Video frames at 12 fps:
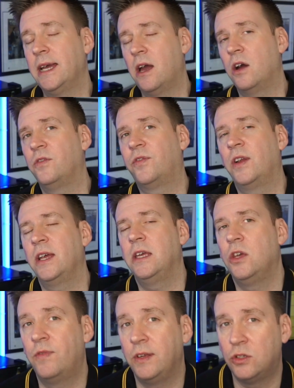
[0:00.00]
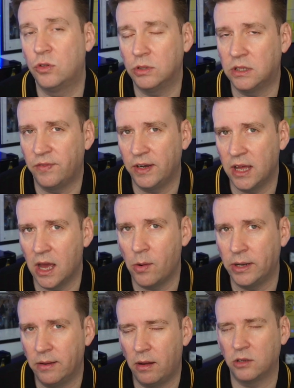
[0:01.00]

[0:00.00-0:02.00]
Hopefully you've enjoyed the video and it